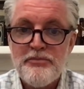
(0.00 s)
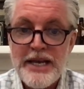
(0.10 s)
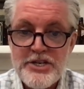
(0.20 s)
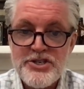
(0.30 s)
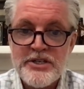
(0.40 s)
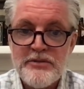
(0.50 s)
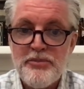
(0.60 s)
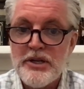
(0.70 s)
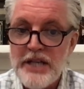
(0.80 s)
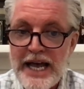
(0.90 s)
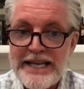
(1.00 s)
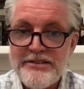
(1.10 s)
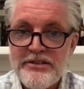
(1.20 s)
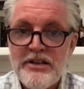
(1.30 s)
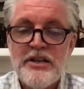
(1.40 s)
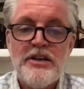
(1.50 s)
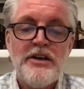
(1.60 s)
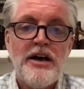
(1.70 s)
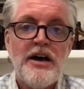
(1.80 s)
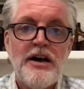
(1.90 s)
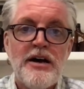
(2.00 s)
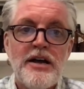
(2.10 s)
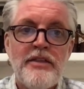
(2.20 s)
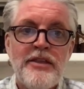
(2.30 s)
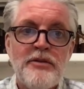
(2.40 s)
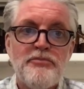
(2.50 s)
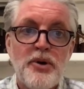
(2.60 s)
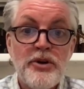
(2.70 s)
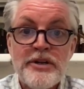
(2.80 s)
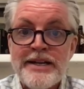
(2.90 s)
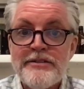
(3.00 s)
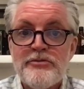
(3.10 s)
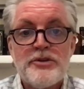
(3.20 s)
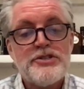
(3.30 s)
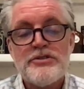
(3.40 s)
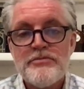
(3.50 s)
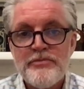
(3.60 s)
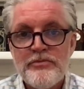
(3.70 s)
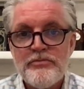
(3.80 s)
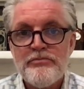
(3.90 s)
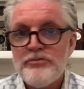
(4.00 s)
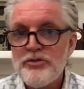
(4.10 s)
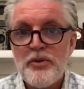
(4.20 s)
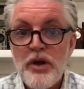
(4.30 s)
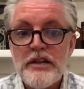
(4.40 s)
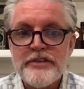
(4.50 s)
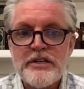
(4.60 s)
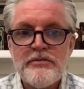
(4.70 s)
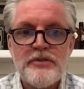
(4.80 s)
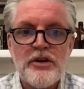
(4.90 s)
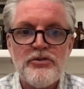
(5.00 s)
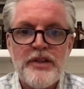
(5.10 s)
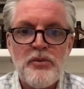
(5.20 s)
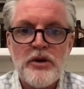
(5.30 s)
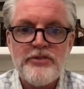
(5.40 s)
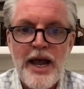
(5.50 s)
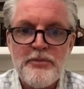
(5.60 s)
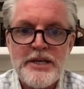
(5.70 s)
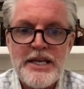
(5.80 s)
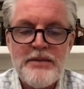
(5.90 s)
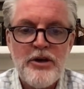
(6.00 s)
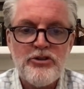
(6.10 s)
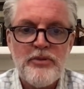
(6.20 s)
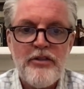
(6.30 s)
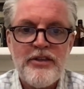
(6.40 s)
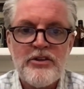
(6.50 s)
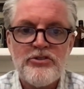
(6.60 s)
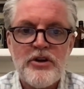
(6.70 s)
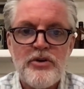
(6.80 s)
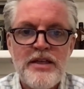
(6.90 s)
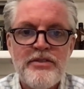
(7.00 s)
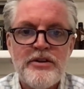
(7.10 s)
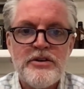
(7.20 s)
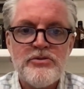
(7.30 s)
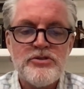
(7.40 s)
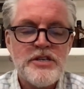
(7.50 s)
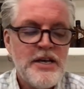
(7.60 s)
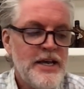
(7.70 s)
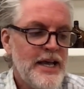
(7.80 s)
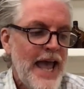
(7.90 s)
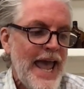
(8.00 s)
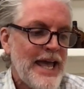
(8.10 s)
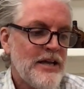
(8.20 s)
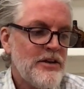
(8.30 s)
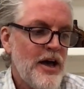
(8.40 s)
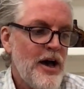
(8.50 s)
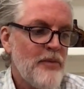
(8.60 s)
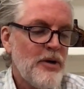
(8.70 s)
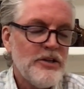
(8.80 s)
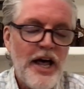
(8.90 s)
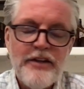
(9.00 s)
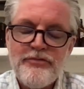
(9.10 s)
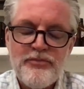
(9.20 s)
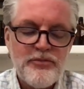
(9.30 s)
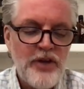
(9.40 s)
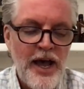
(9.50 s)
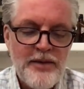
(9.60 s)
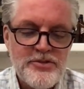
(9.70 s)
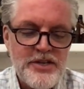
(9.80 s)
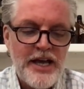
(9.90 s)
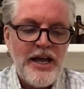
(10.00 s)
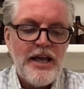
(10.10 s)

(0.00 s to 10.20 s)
patient, polite, and then pertinent, which just be relevant. They want timely emails about things that are in the news. And a lot of times